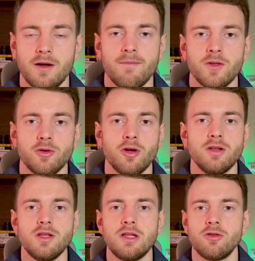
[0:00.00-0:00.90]
You
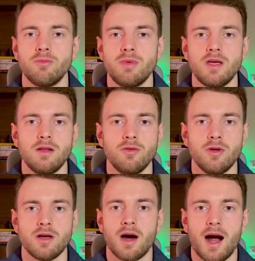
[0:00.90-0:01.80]
don't need to be
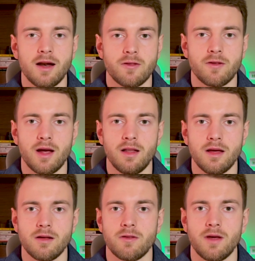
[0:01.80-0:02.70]
doing hard
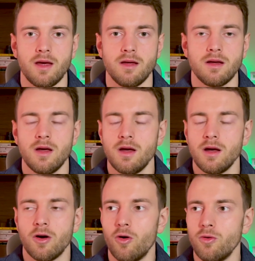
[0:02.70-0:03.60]
selling, saying,
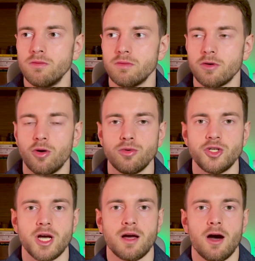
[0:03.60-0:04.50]
oh, go
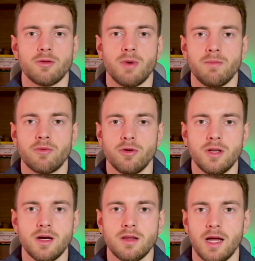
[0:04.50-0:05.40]
check out my
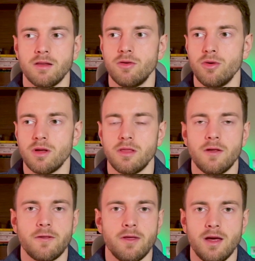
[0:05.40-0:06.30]
product and doing
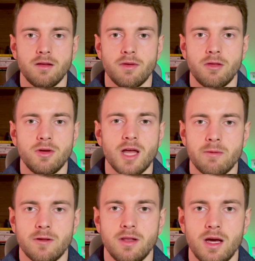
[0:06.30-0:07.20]
this thing 3
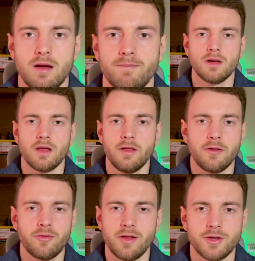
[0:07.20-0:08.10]
times a day.
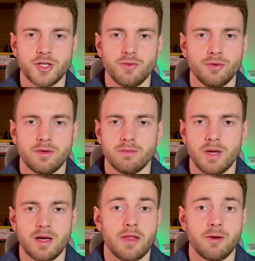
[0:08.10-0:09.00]
This strategy would
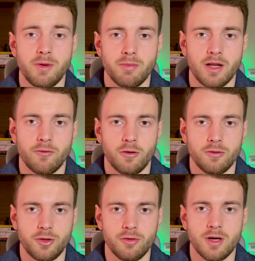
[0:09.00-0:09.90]
make other people
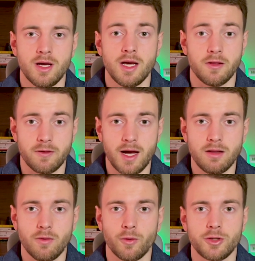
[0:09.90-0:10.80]
unfollow you.
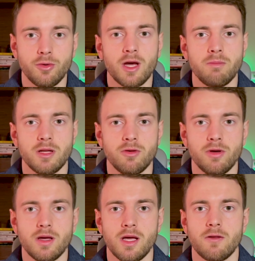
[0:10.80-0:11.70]
Instead, what you can be
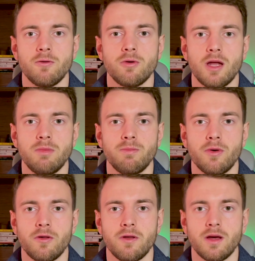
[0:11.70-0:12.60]
doing is you can be
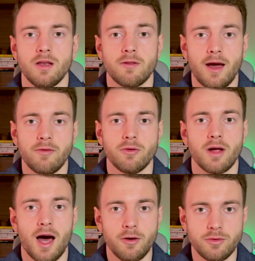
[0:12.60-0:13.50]
posting insightful
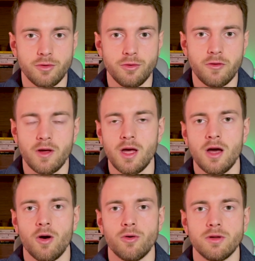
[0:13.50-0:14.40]
how-tos
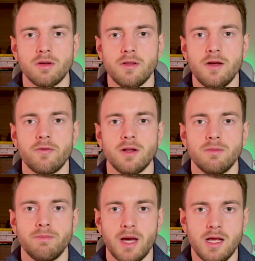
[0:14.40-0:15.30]
on
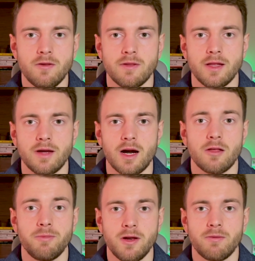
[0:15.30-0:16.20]
different pains that are
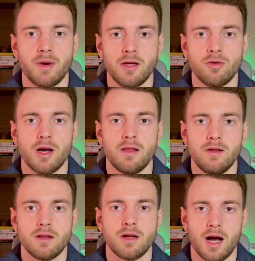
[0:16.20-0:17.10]
experienced by your
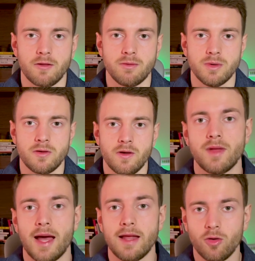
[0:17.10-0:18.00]
ideal customers.
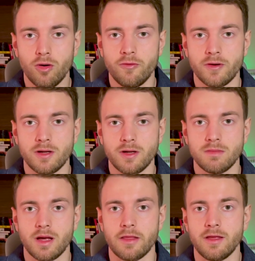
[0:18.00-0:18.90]
And often,
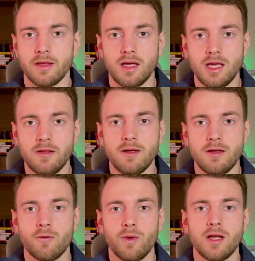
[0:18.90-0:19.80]
the
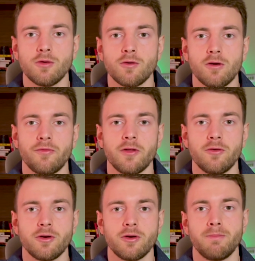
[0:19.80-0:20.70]
easiest way to solve a
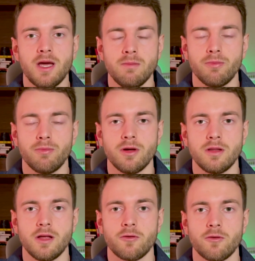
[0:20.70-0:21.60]
certain pain point
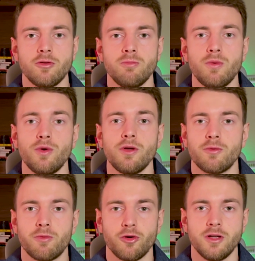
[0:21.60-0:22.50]
is going to be with your
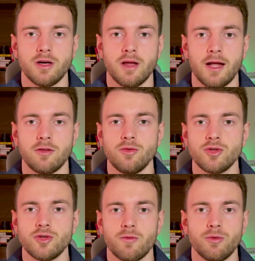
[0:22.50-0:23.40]
product. And you
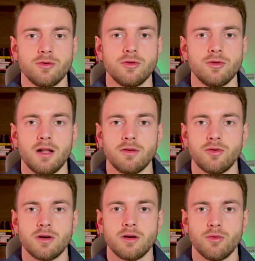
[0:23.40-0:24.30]
just want to tell
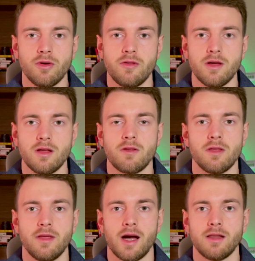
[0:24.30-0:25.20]
your audience
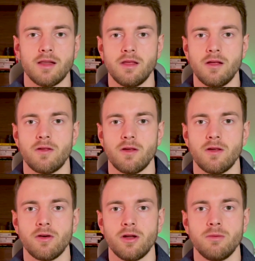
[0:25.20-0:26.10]
that this is
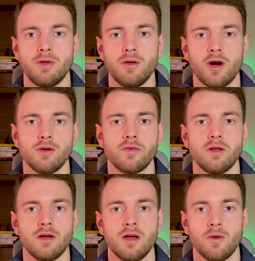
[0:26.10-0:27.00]
going to be one of
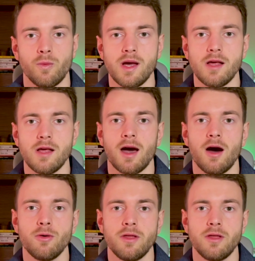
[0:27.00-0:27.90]
the ways
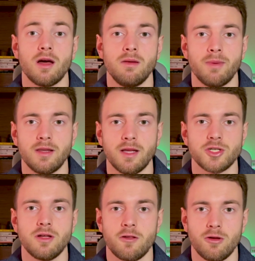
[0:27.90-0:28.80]
how they can
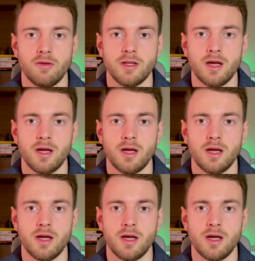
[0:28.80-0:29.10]
potentially solve it.